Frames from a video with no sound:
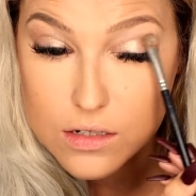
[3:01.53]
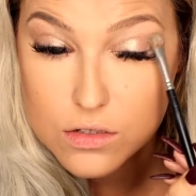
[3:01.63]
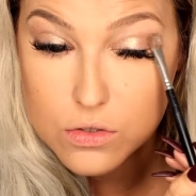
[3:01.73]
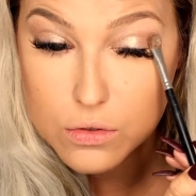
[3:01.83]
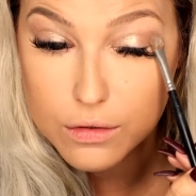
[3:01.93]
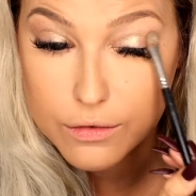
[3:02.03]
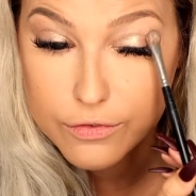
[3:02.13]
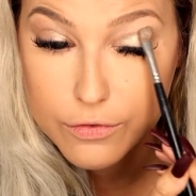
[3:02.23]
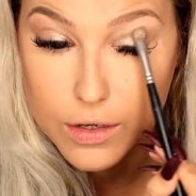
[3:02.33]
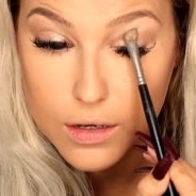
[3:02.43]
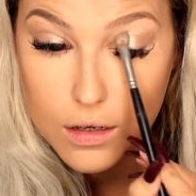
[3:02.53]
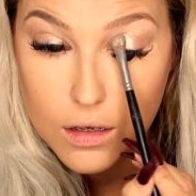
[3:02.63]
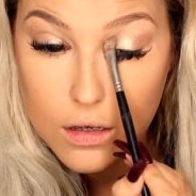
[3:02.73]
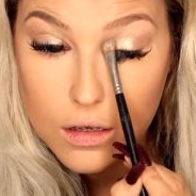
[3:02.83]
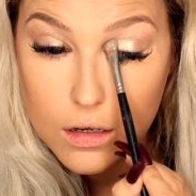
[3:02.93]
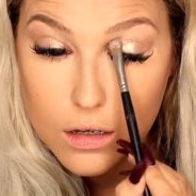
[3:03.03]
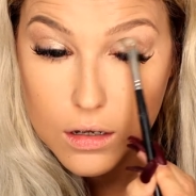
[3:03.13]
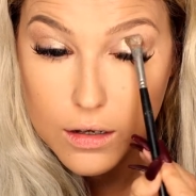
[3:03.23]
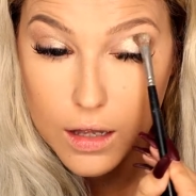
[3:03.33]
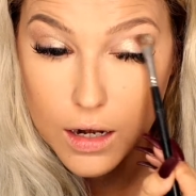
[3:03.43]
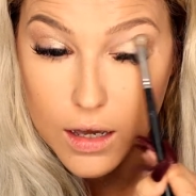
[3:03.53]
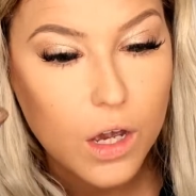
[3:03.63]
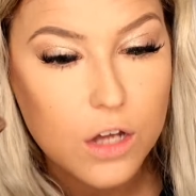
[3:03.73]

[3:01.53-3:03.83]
sort of colour.